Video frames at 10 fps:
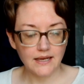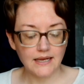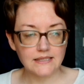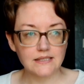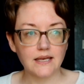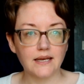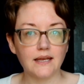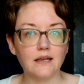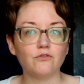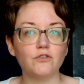It's like
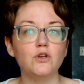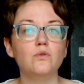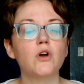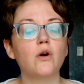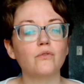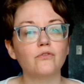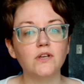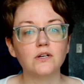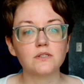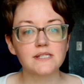if you don't
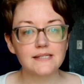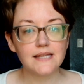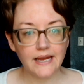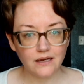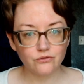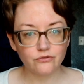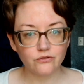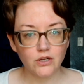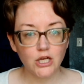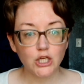feel safe,
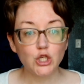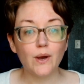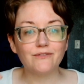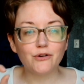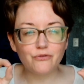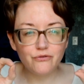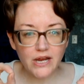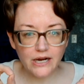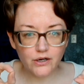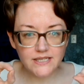you have a
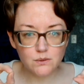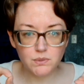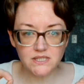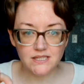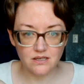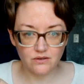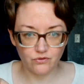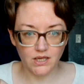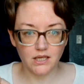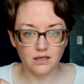very
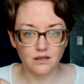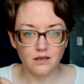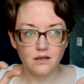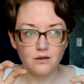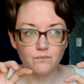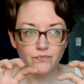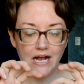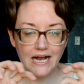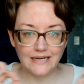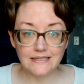specific
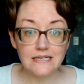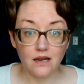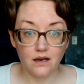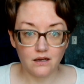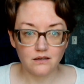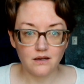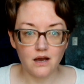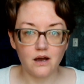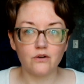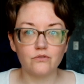idea
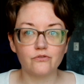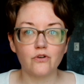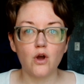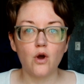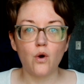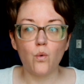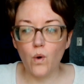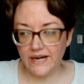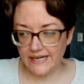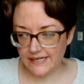of
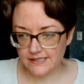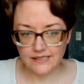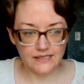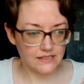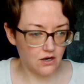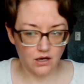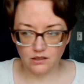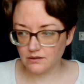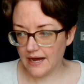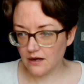what is and is not
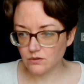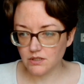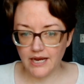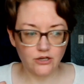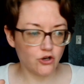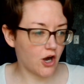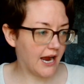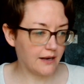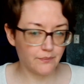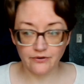allowed and you're
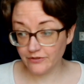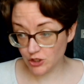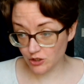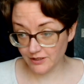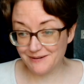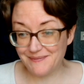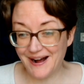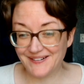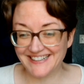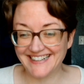hyper vigilant
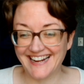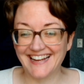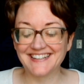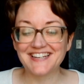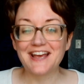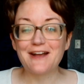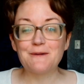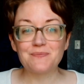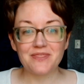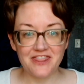about it and
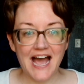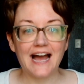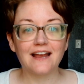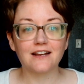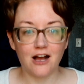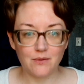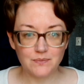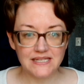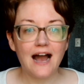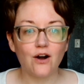that
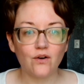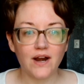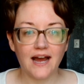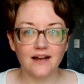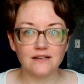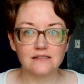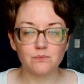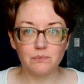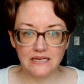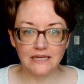comes out as
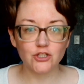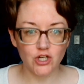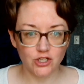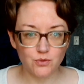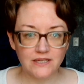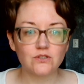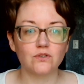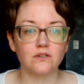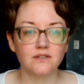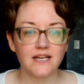being
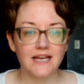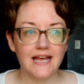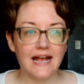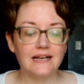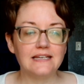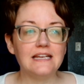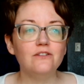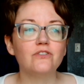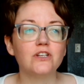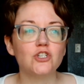judgmental and
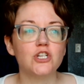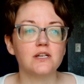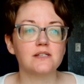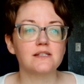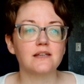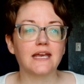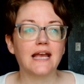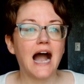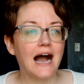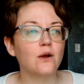even just like
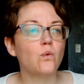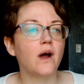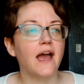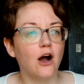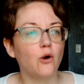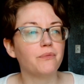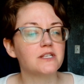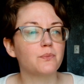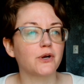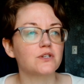i want to help
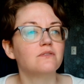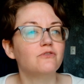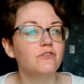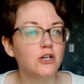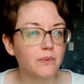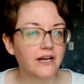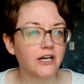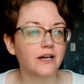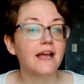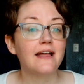this person feel
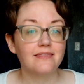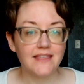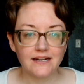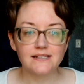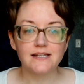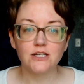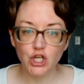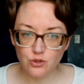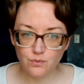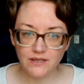better that is a
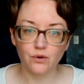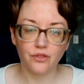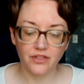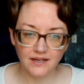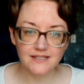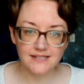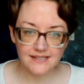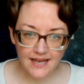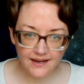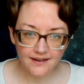judgmental thing to
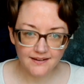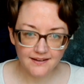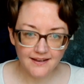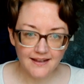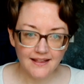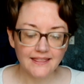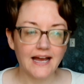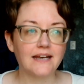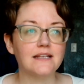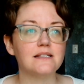say
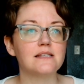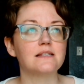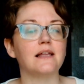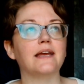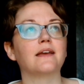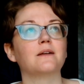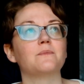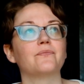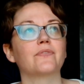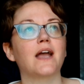that is like
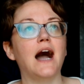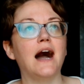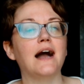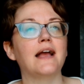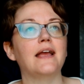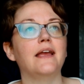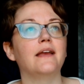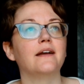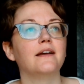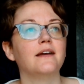i